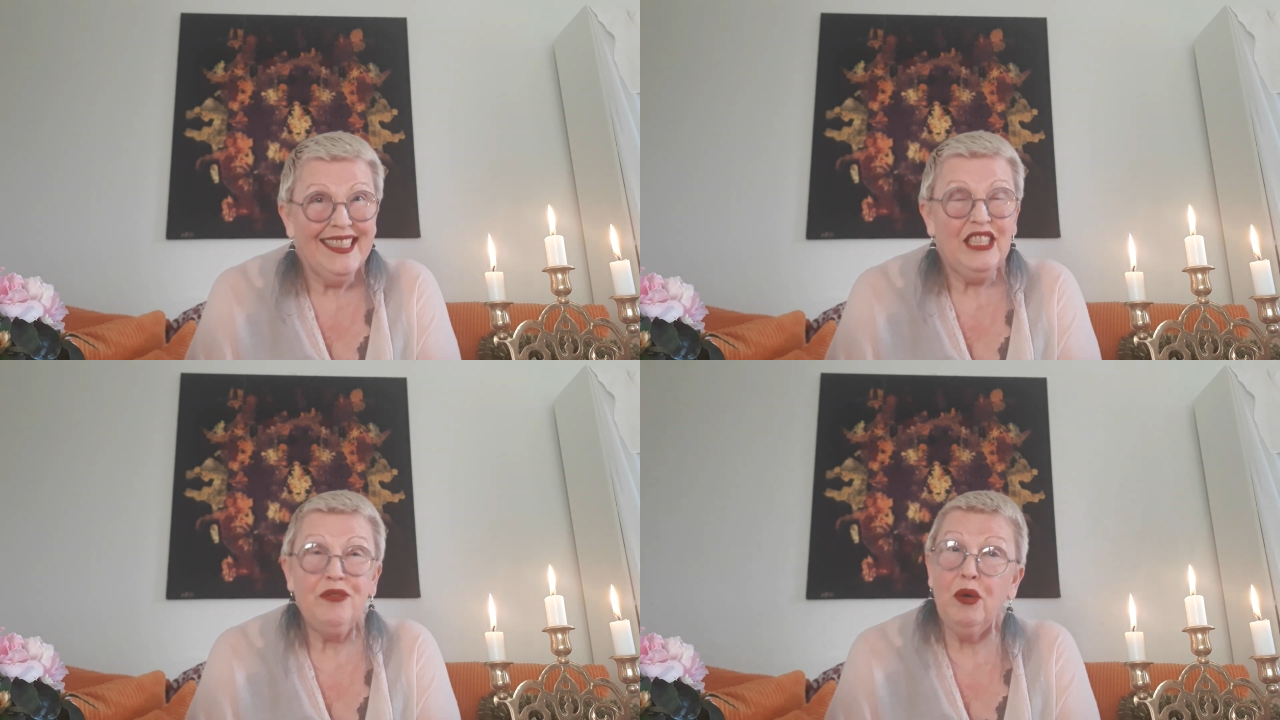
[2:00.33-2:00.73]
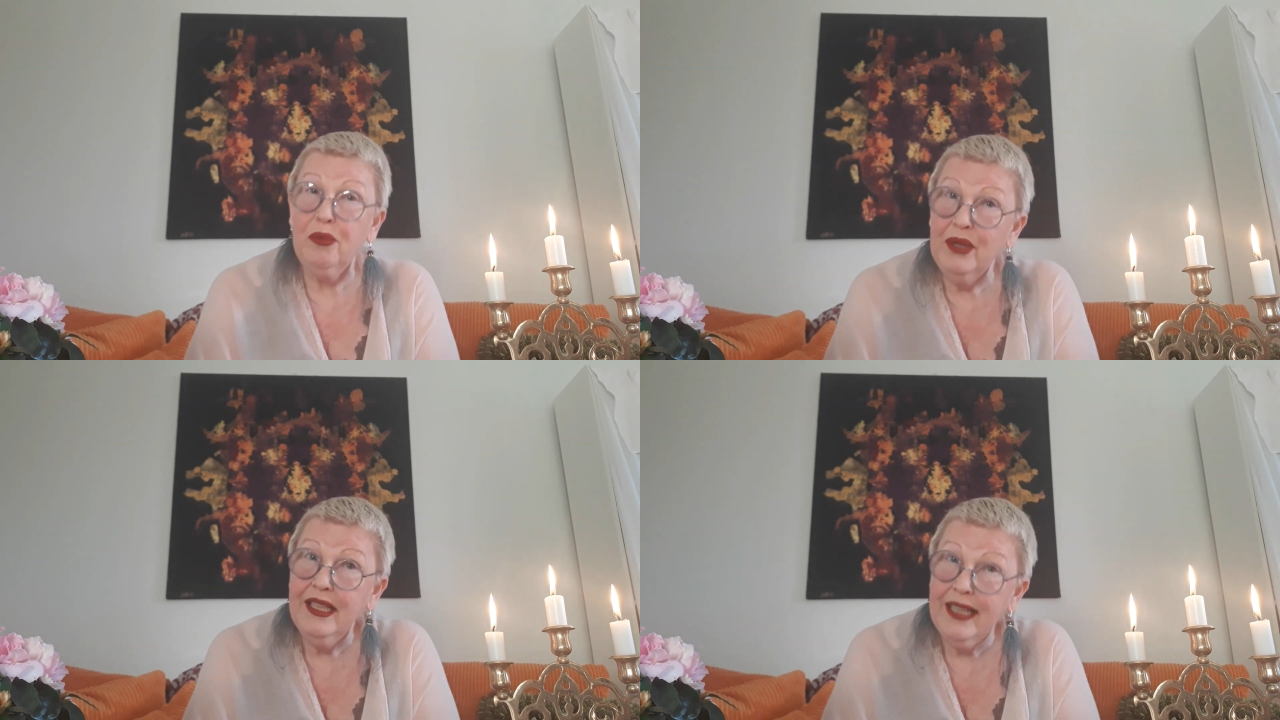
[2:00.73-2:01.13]
what
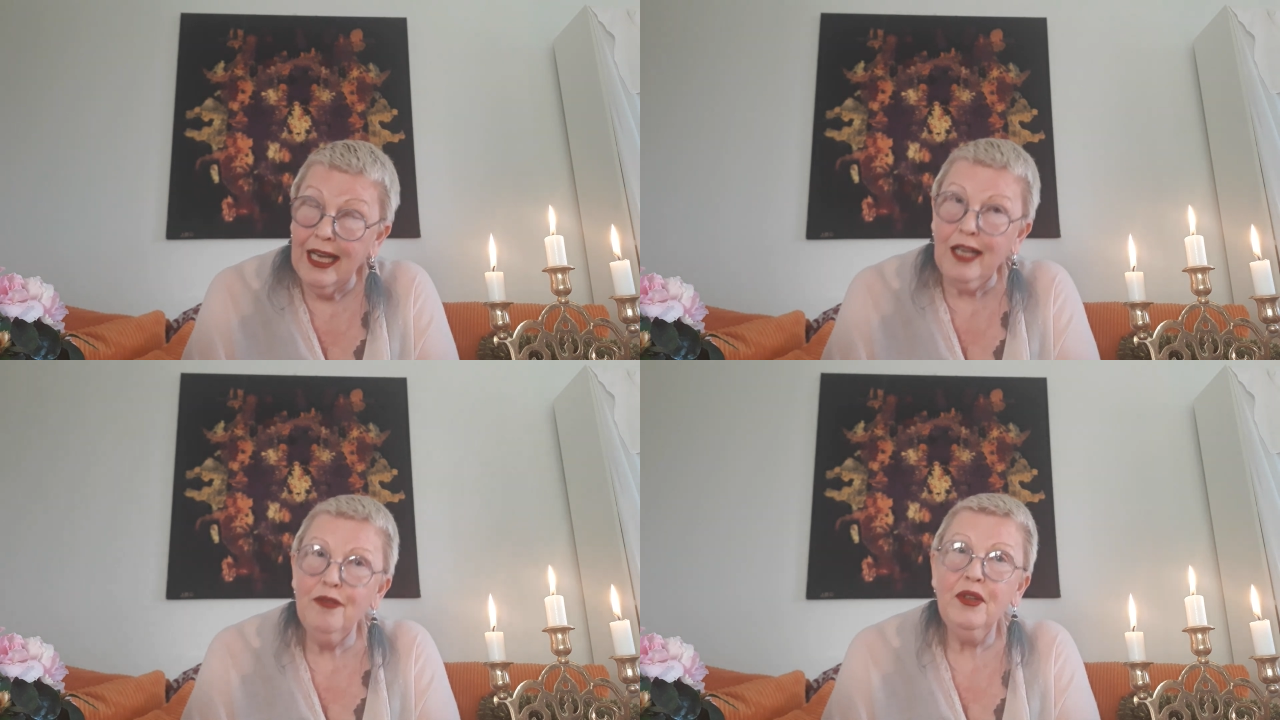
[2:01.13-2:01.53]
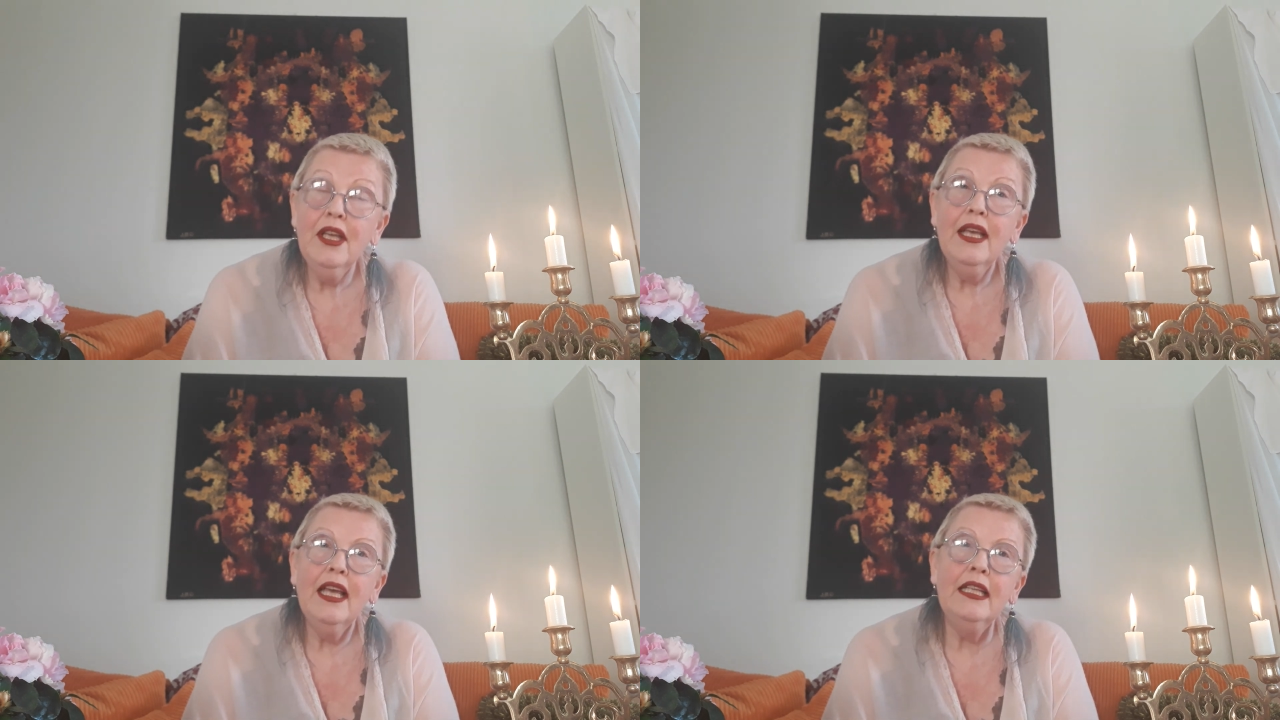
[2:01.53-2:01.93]
we love,
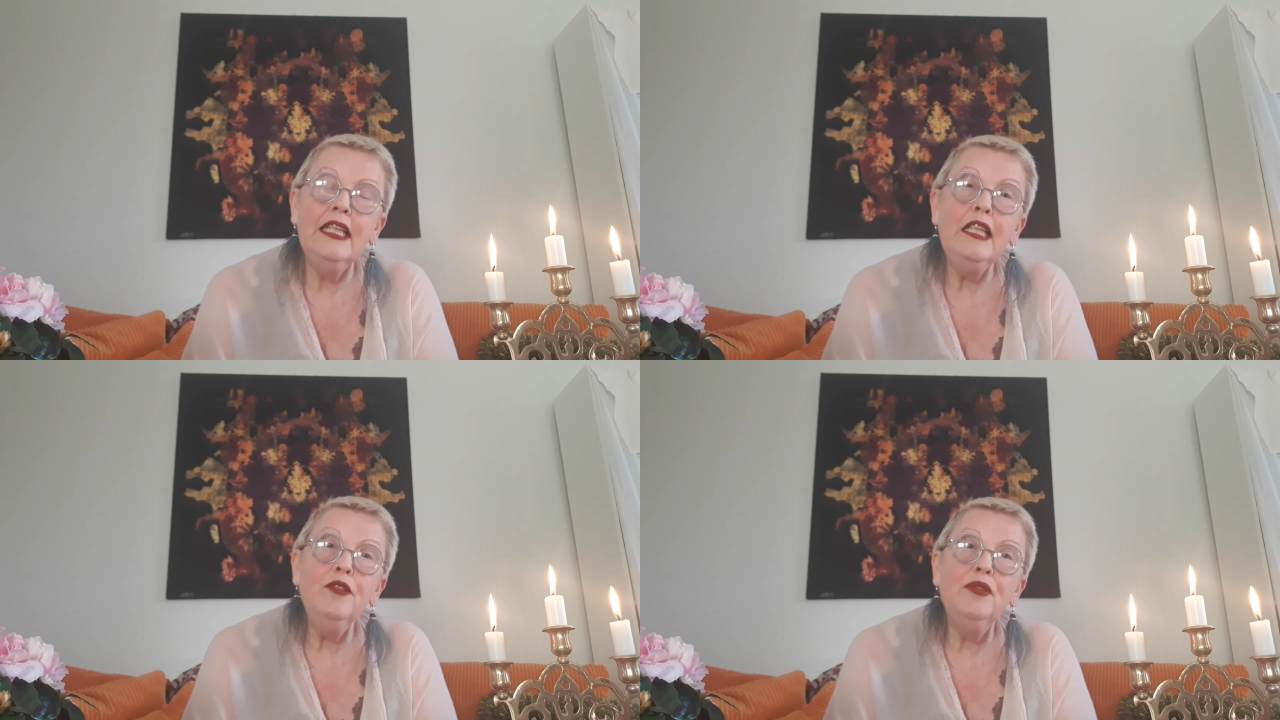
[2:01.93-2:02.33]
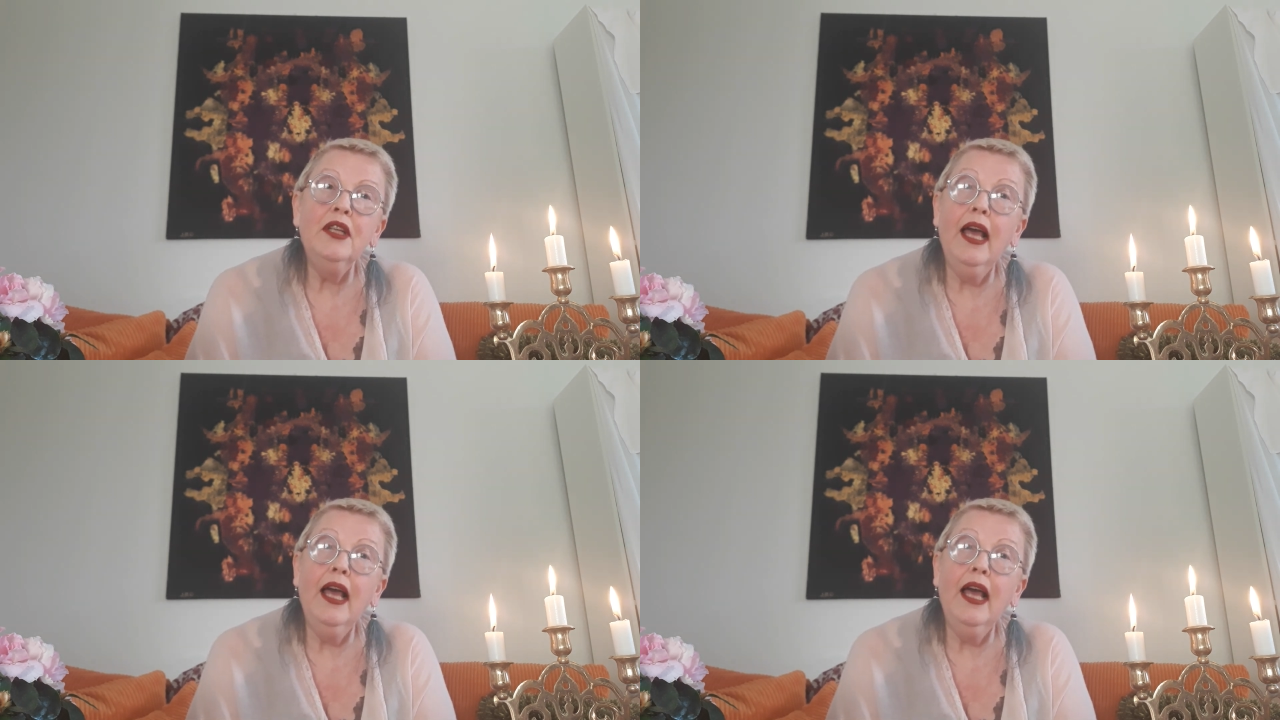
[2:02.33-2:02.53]
and even